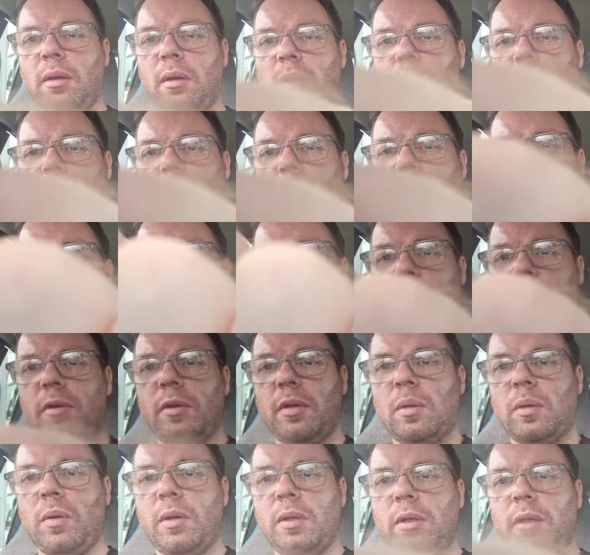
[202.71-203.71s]
I've got
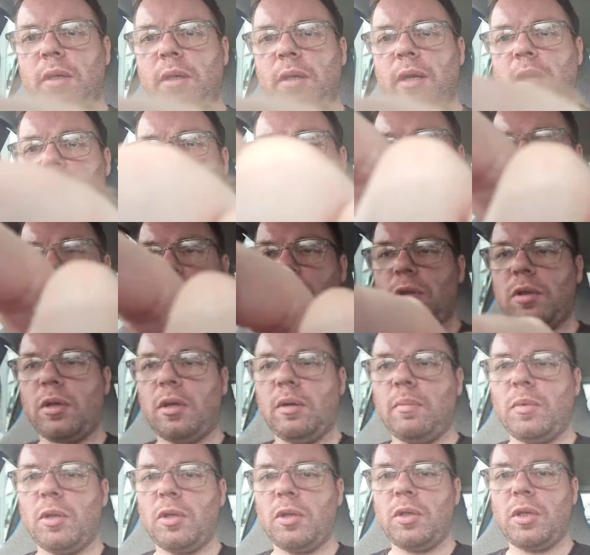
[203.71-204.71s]
no idea how to show
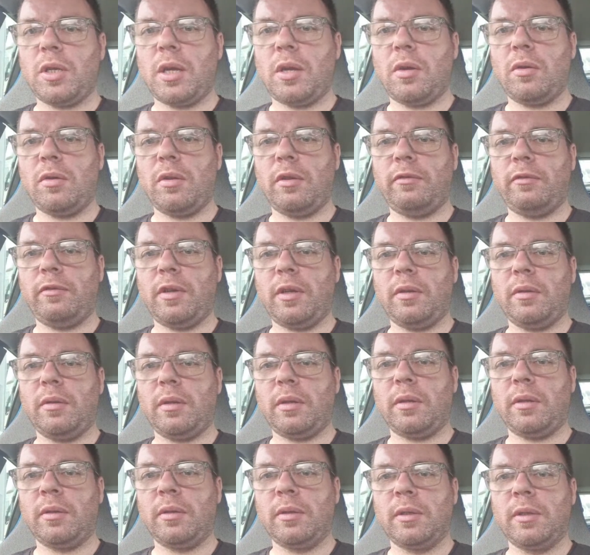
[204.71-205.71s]
my chat on the phone
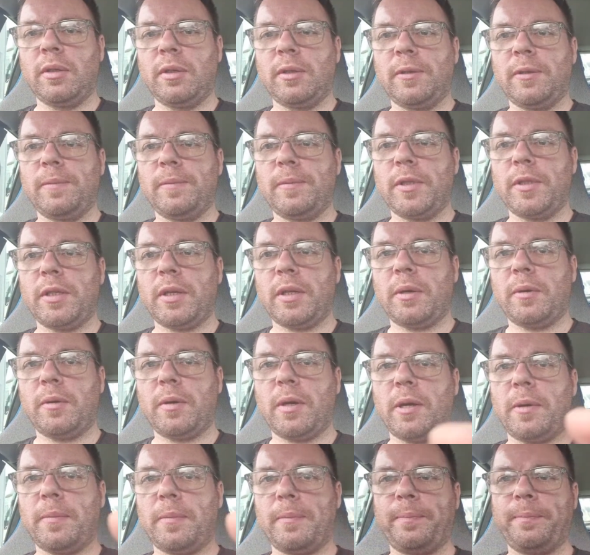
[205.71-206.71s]
though,
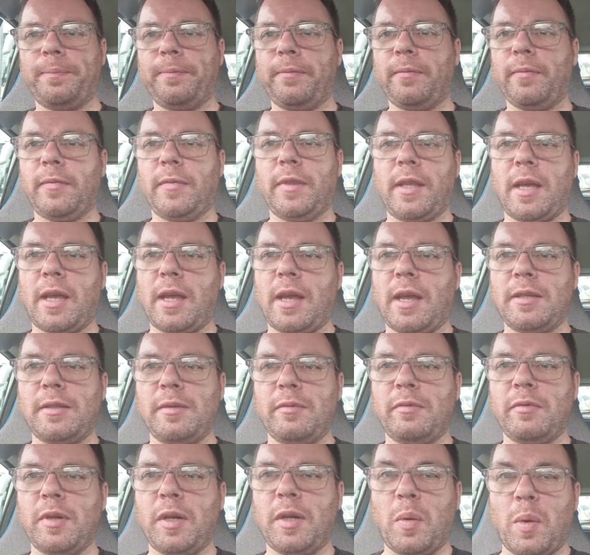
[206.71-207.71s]
so that
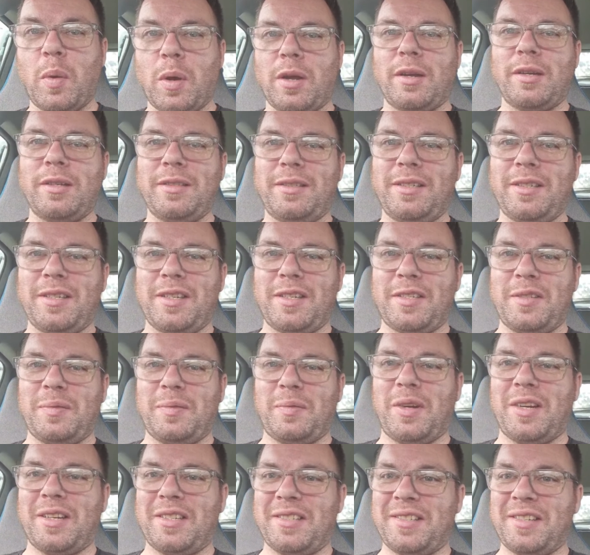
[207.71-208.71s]
hasn't really worked as
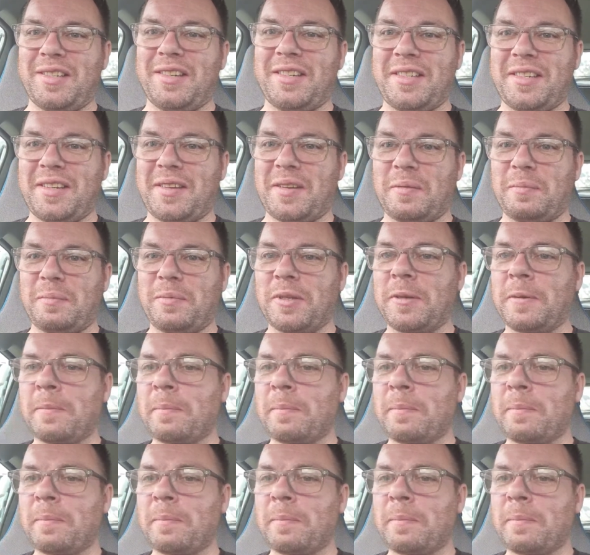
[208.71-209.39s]
well as I'd hoped.